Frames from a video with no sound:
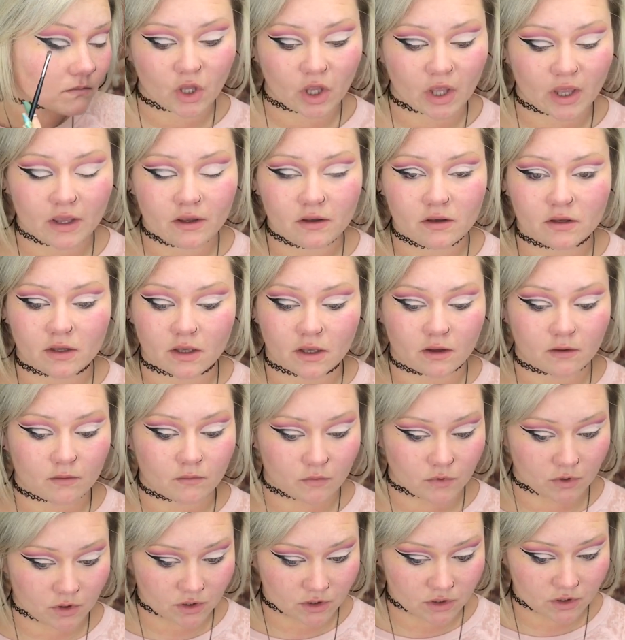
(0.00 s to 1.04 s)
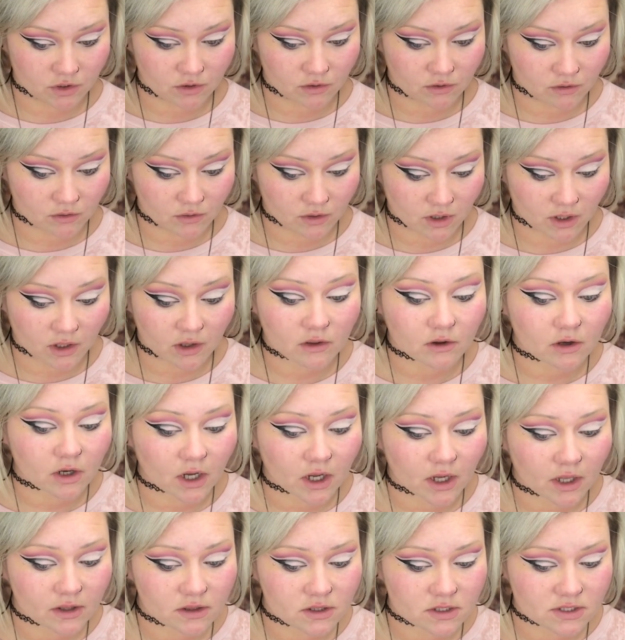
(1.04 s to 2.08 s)
Okay, and we're going to do the other
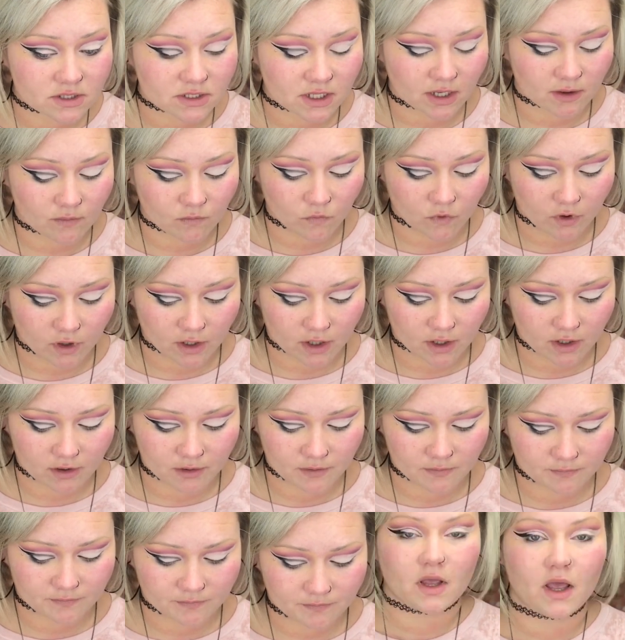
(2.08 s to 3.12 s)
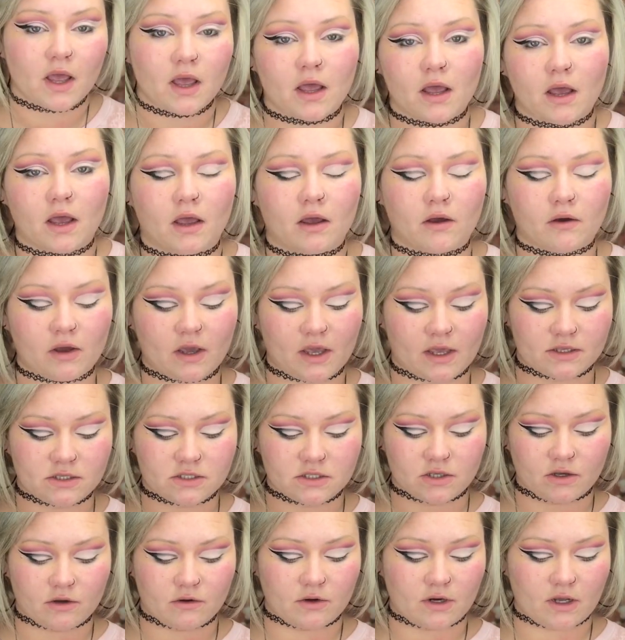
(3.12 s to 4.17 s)
eye the same way. Okay,
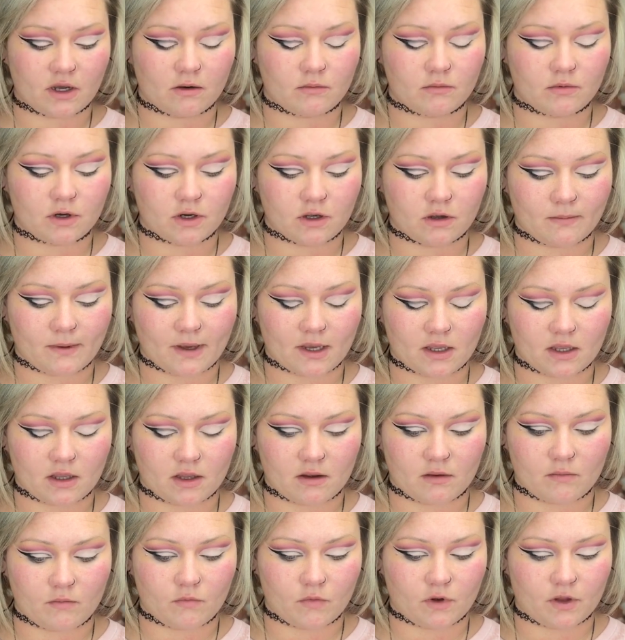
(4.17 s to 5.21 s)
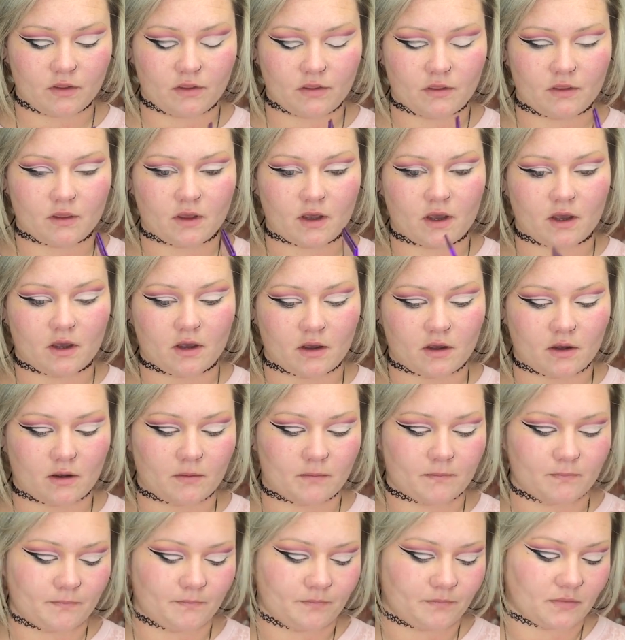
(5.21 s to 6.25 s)
so now I'm going to go back in with
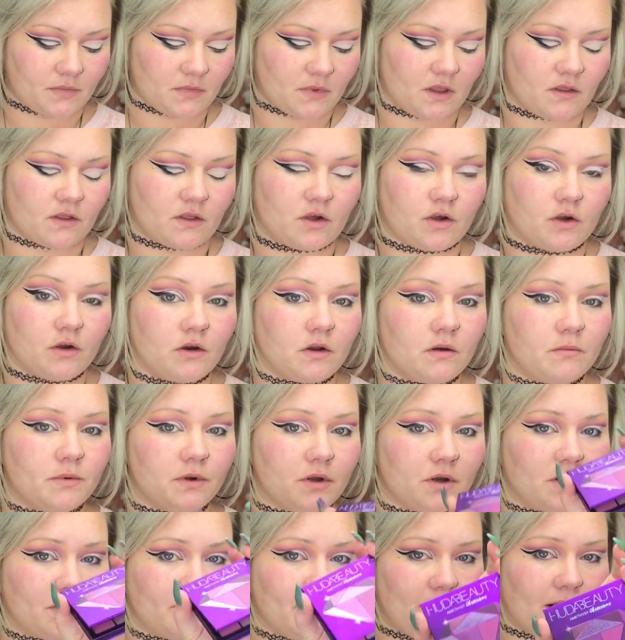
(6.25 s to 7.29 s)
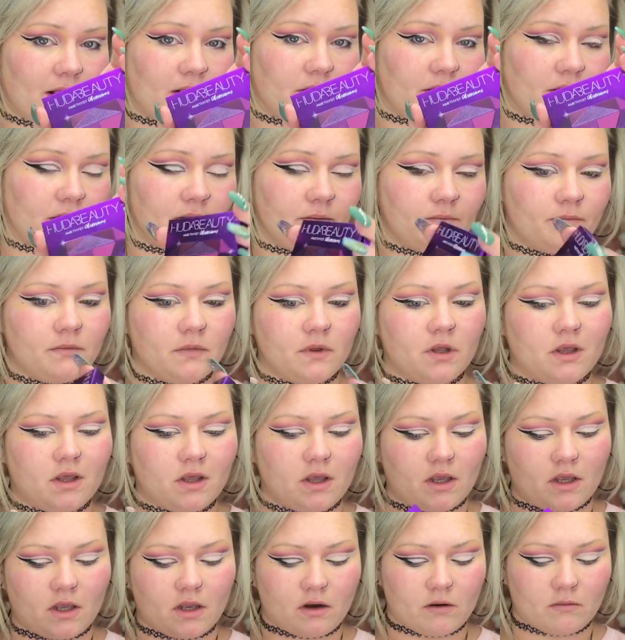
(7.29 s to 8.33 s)
the Huda Beauty palette.
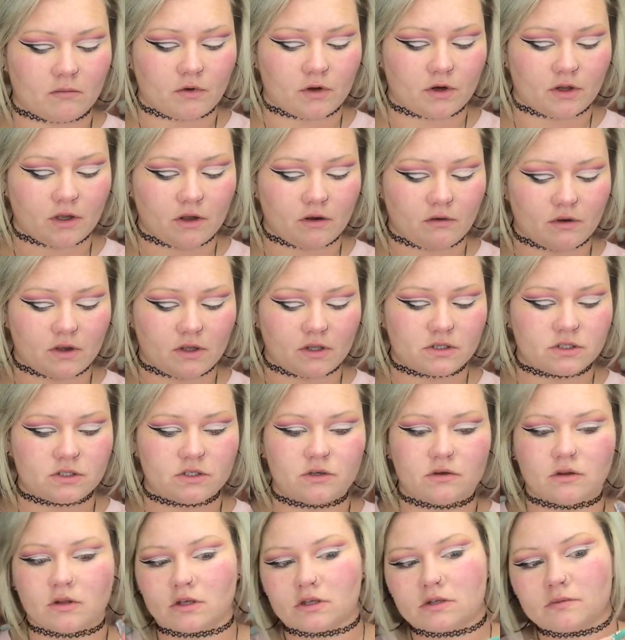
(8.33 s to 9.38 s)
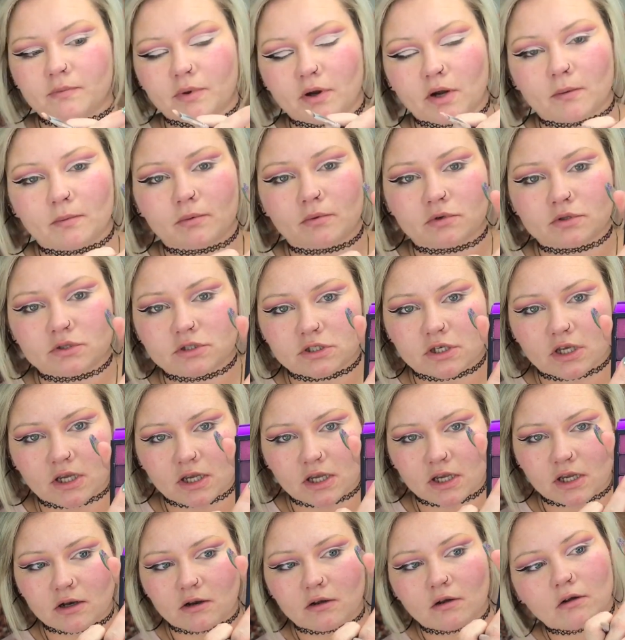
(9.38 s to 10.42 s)
And I'm going to go into this purple
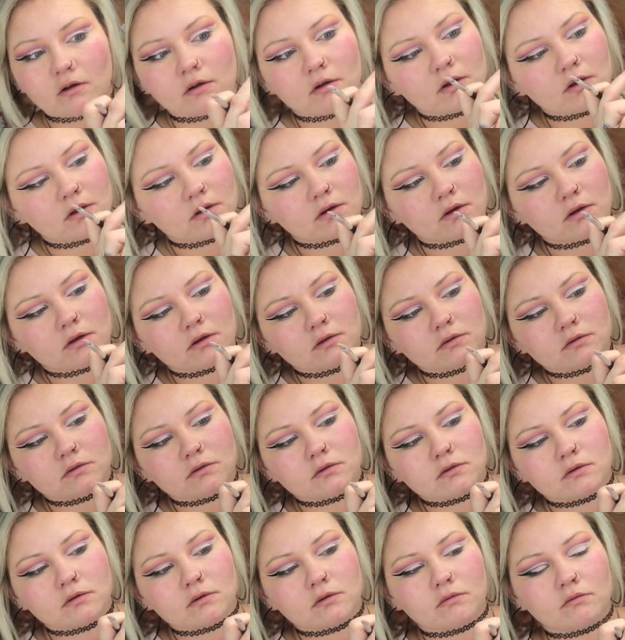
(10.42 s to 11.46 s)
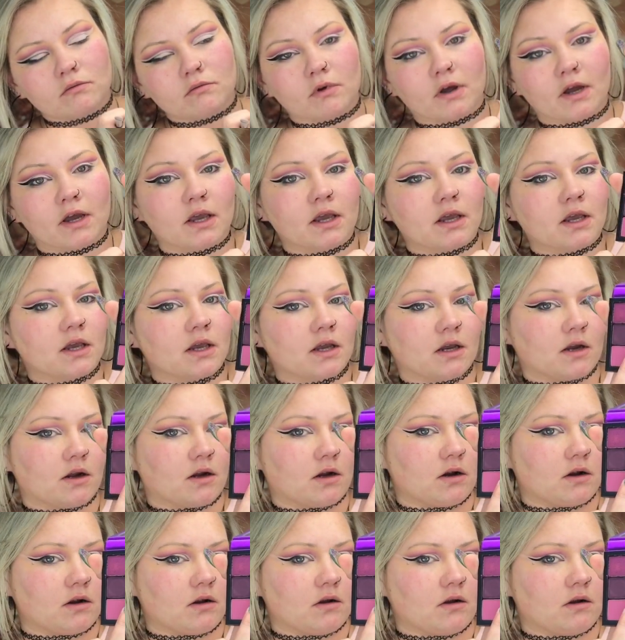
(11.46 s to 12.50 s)
shade right
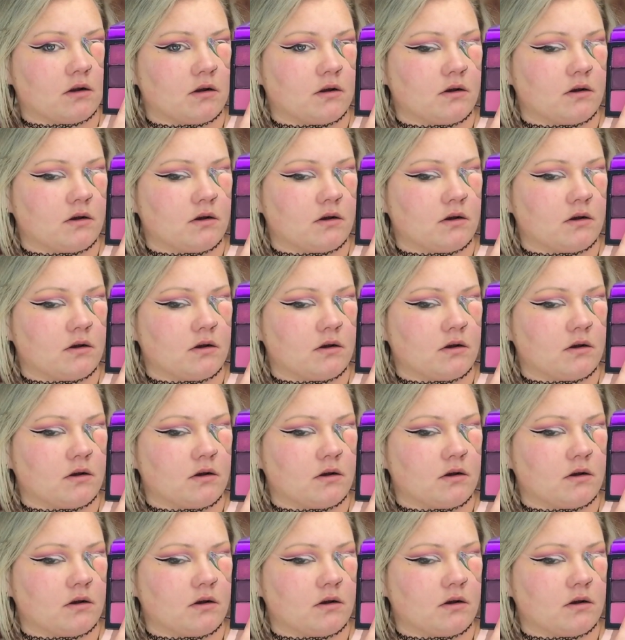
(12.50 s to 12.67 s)
here.